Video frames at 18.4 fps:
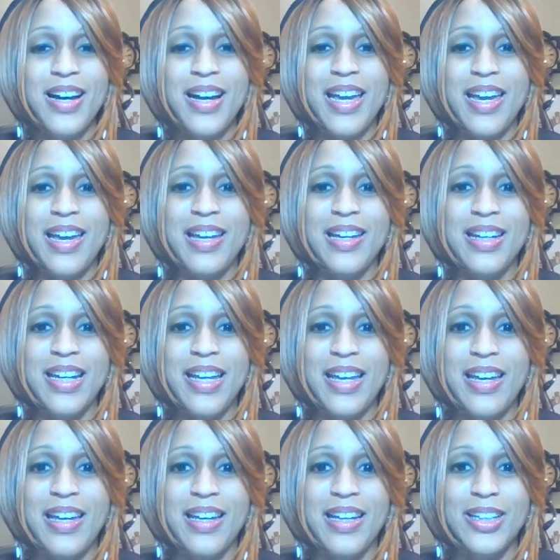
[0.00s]

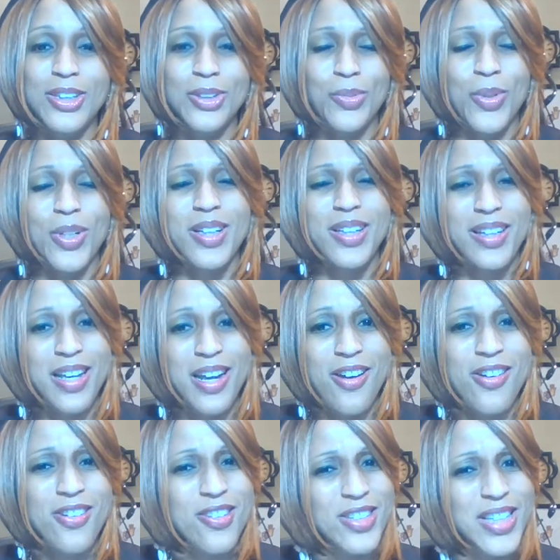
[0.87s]
And one of the
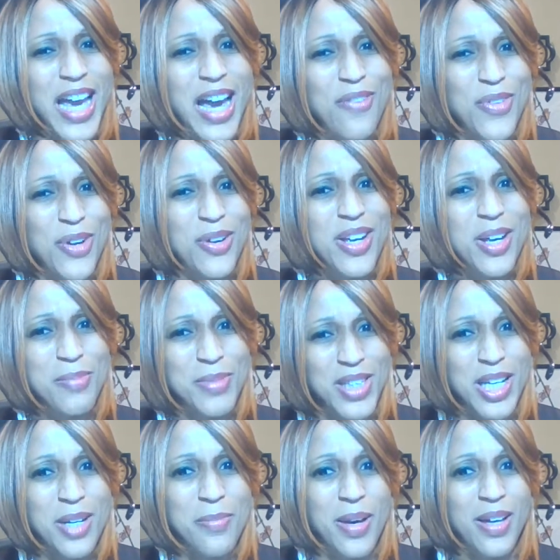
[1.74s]
characters got very
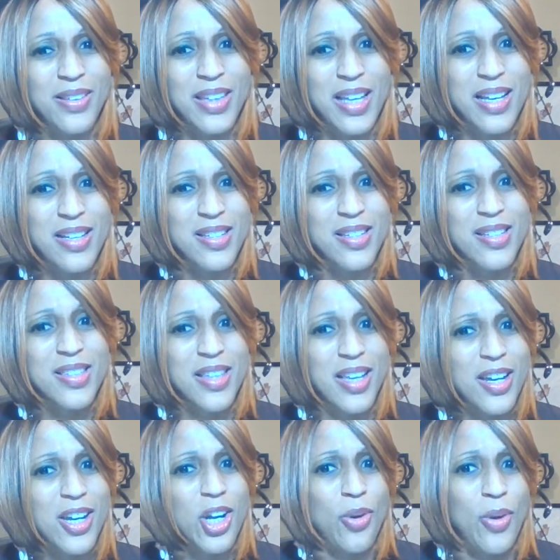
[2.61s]
upset about that. She
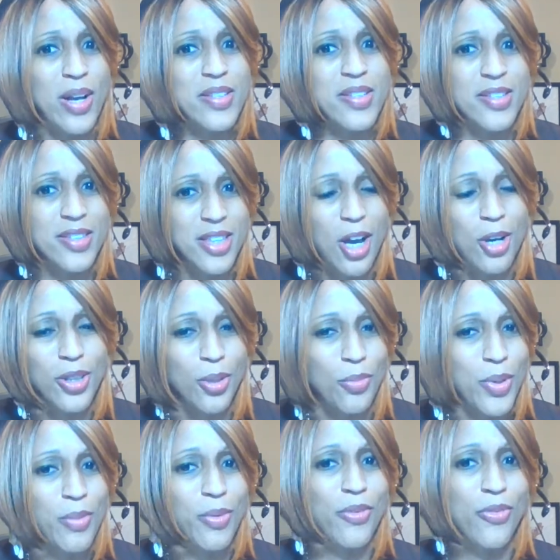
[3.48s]
said, no, I just thought
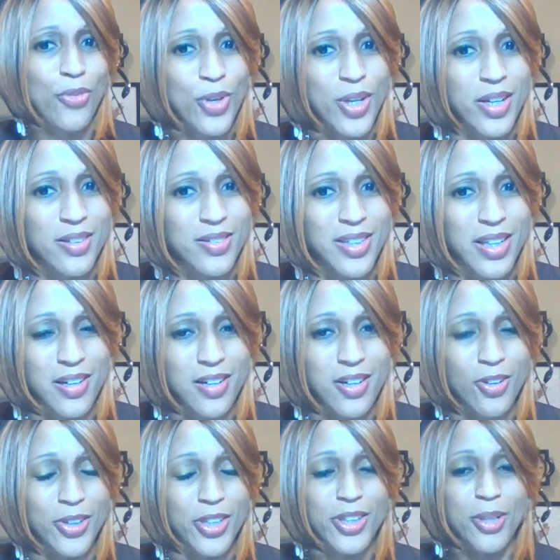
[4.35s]
that we were friends. I didn't
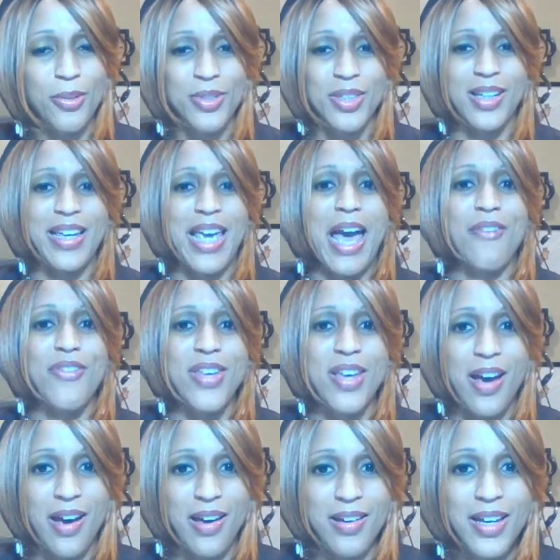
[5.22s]
know that there was a
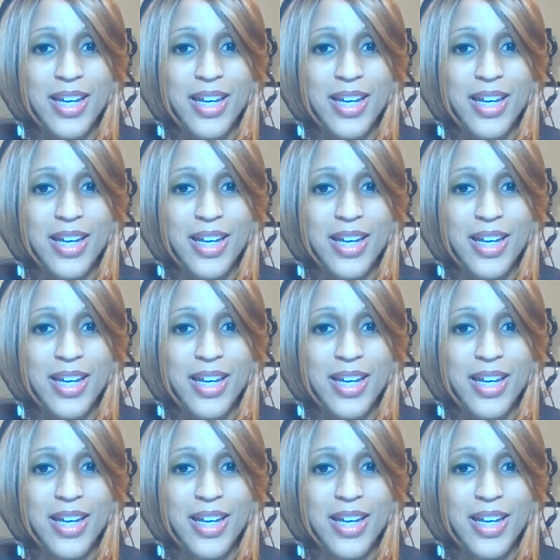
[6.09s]
caveat